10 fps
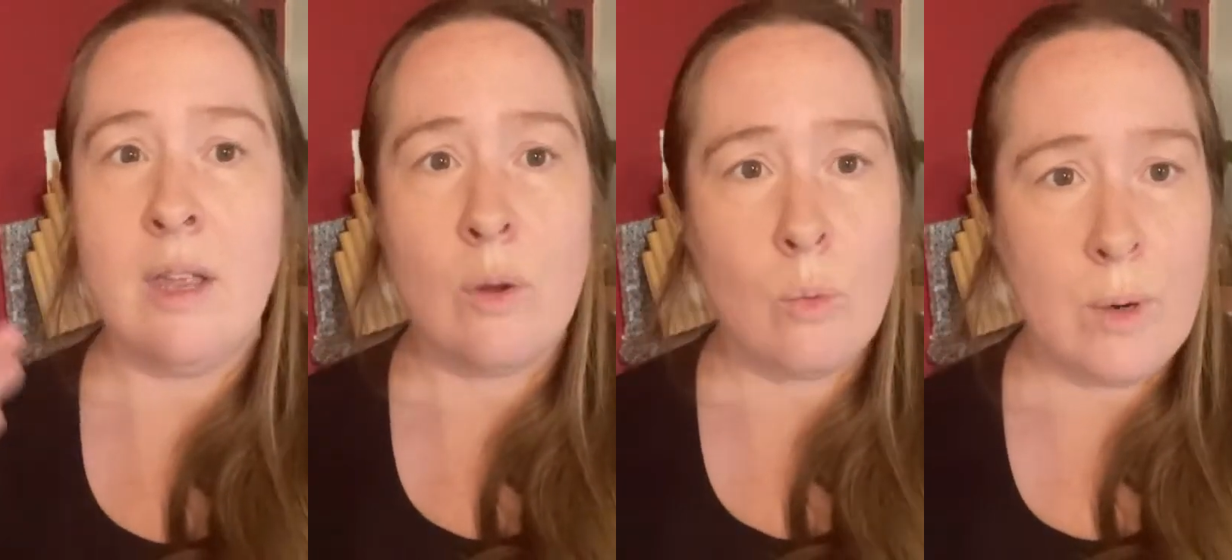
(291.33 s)

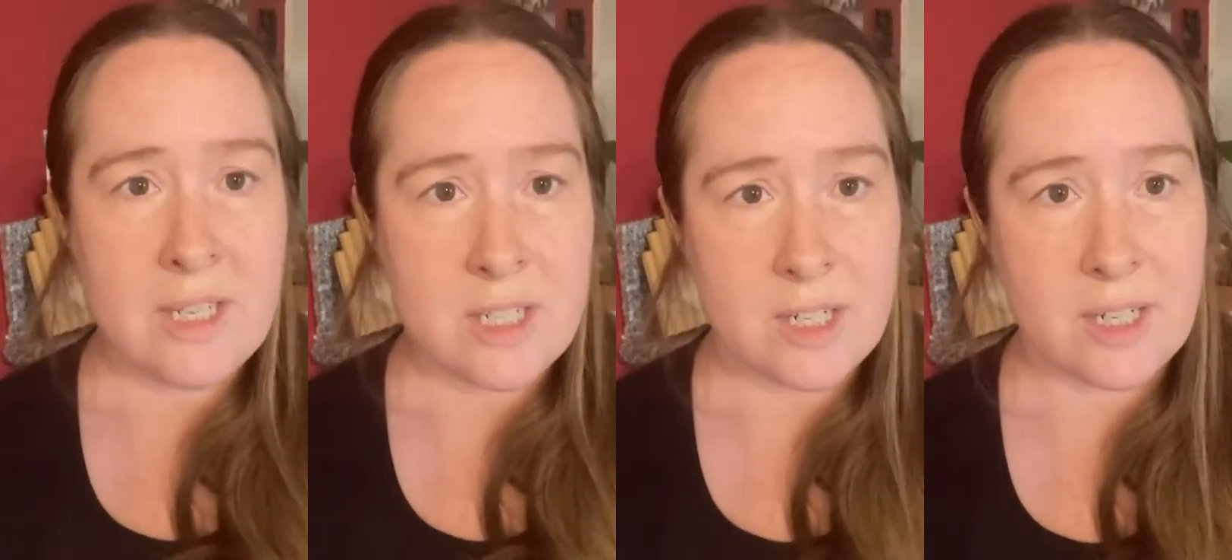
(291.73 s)

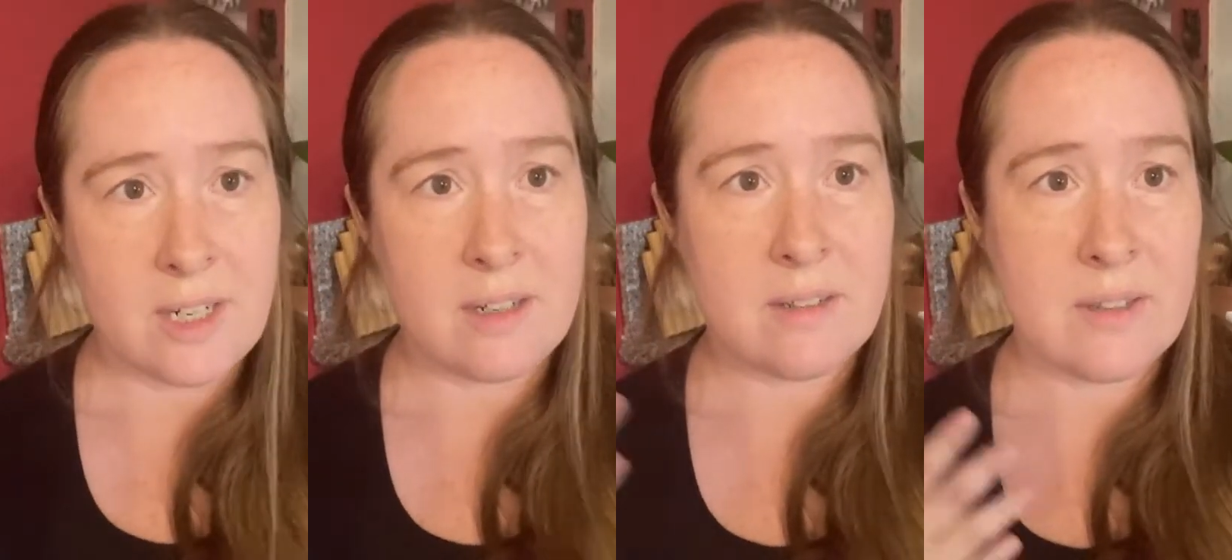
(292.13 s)

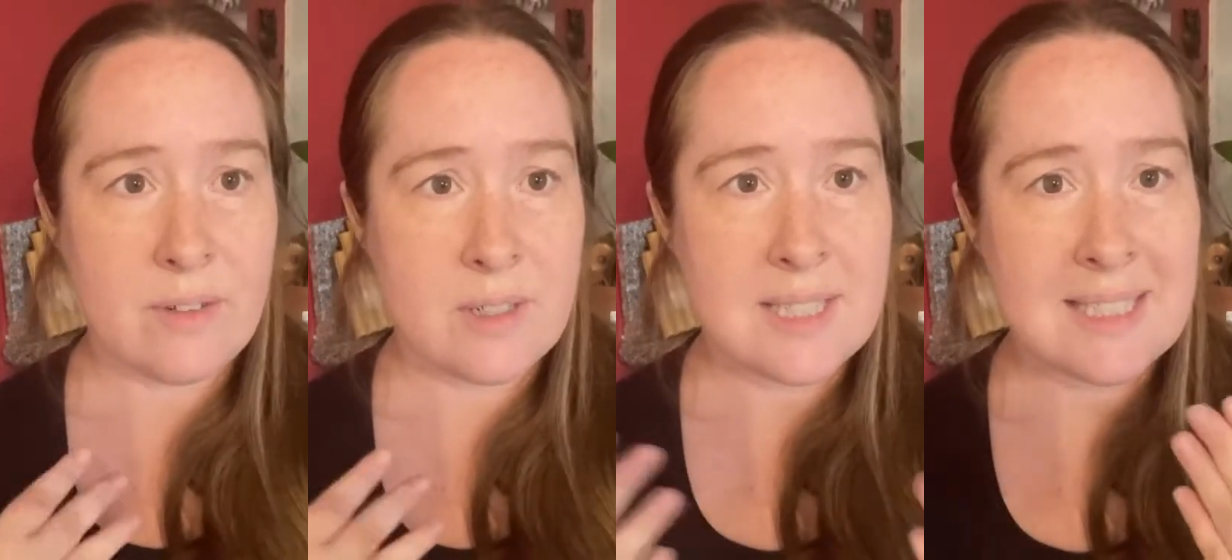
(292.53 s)
winter,
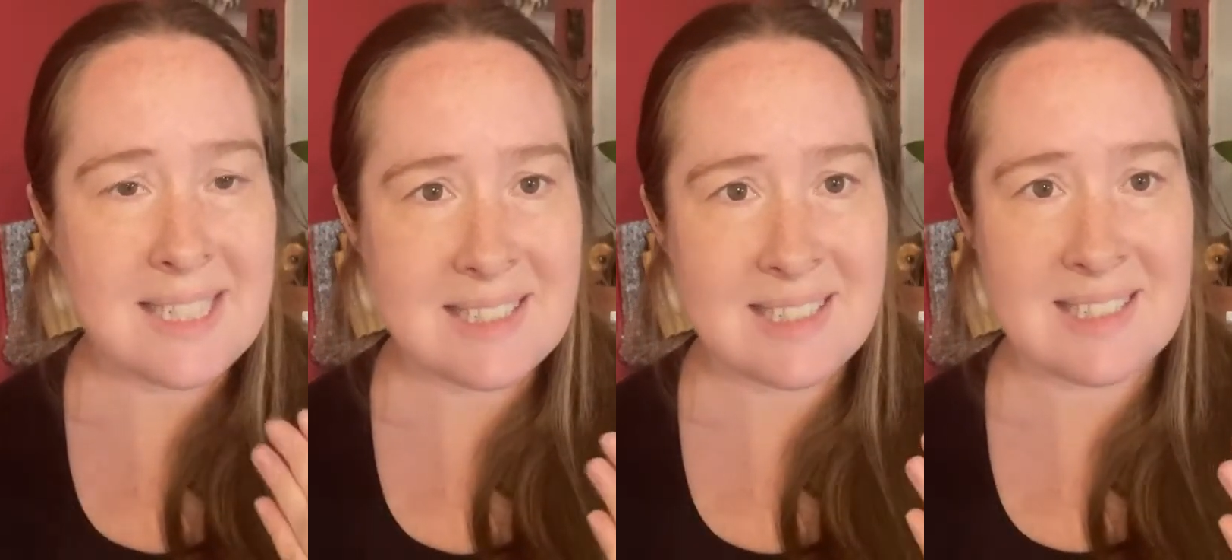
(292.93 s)
different
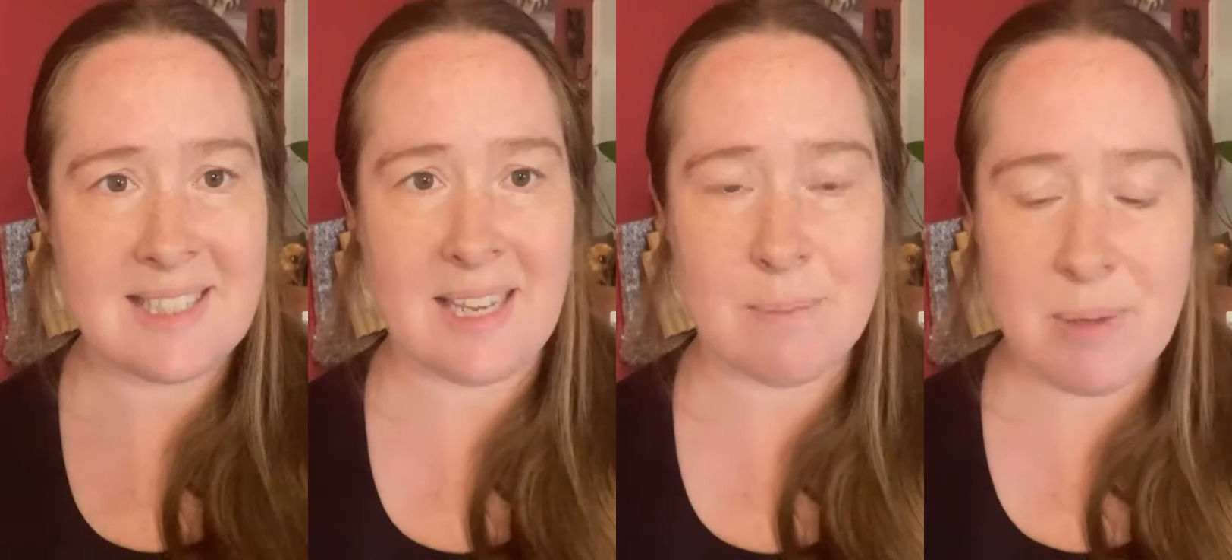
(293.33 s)
seasons they
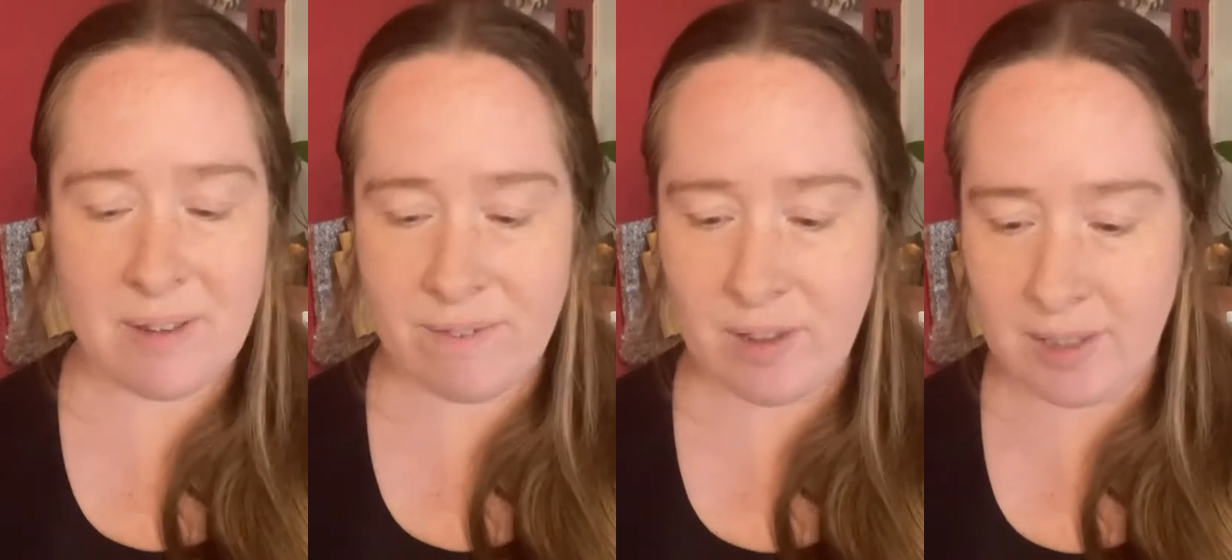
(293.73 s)
can be
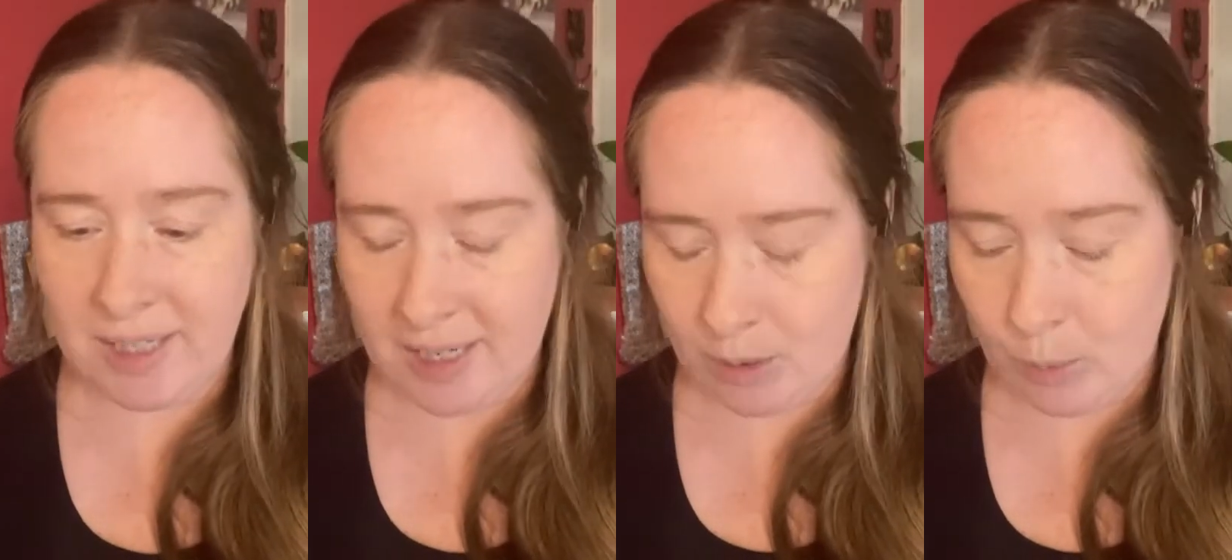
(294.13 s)

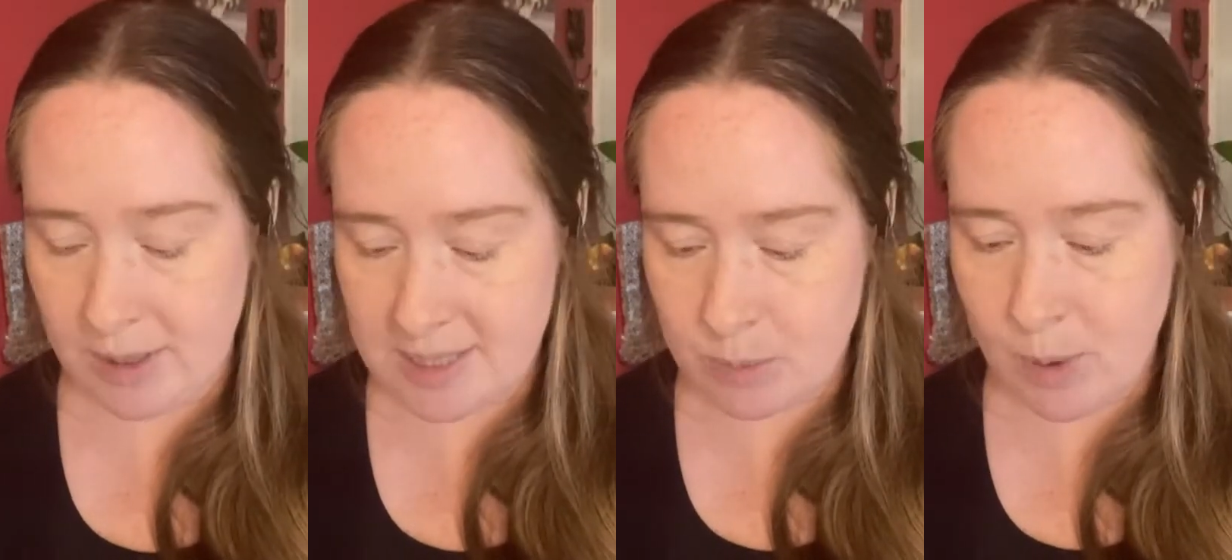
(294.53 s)
affiliated with
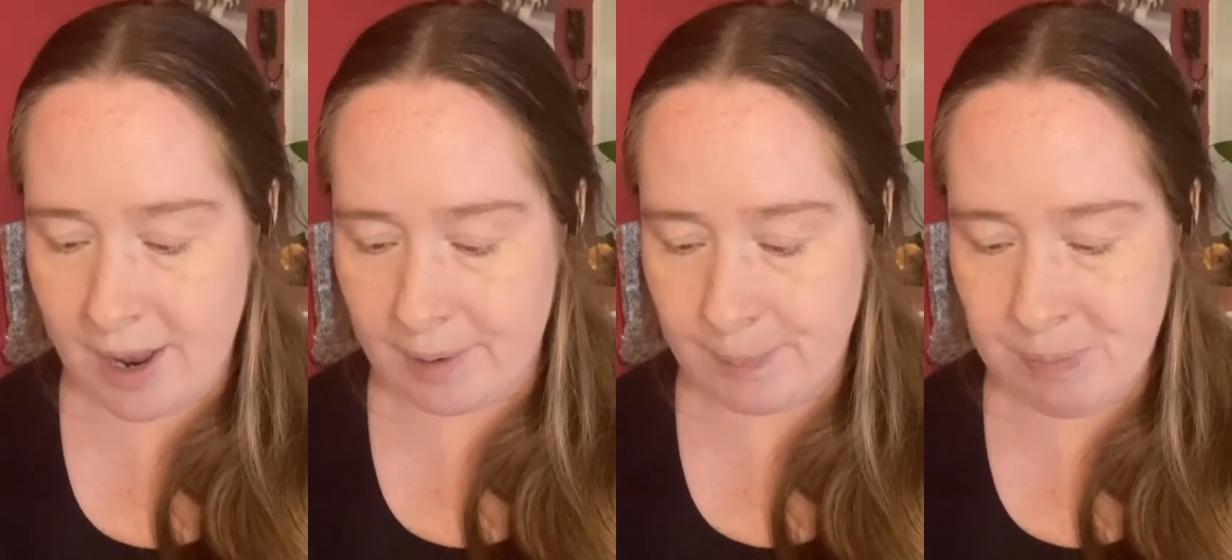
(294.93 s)
as
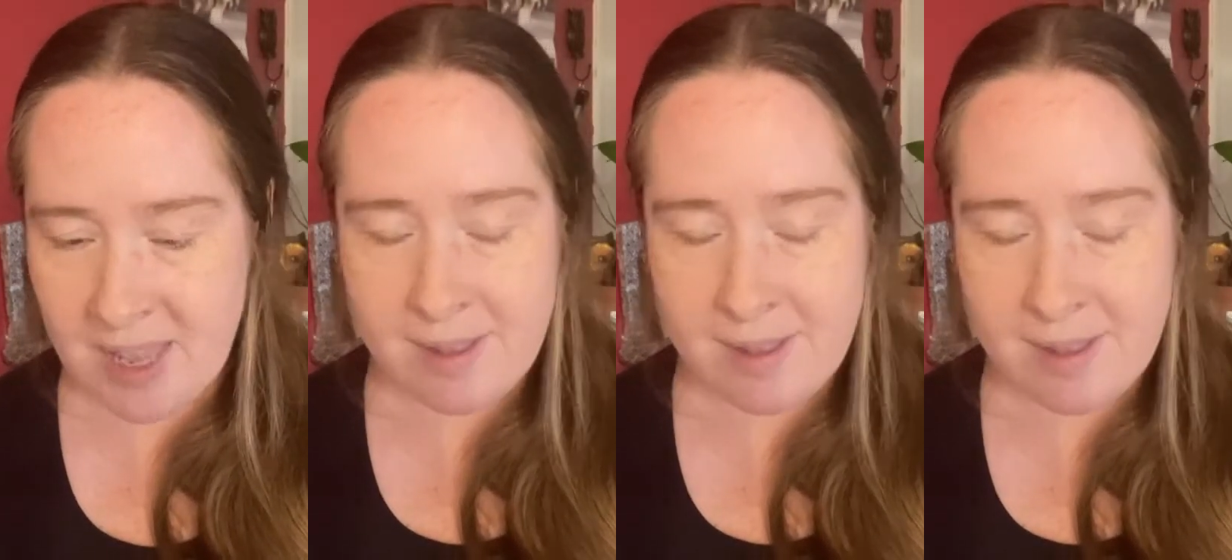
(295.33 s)
well.